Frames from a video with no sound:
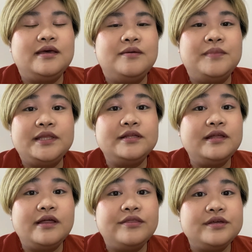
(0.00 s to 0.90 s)
mental
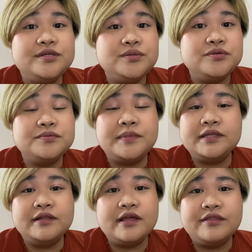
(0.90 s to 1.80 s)
health issues,
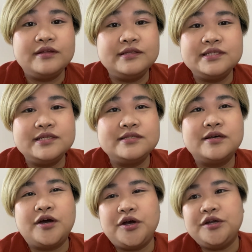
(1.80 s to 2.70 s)
mental health illnesses
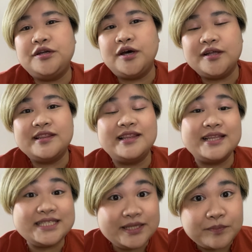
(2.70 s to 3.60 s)
are not
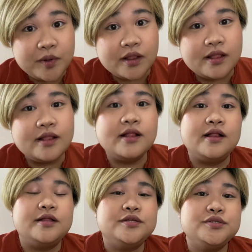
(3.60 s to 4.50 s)
simple.
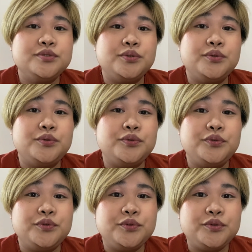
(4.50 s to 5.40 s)

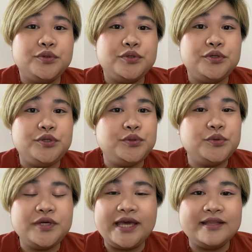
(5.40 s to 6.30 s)
So
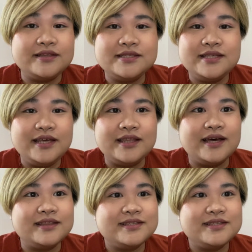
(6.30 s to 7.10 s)
you can't say that.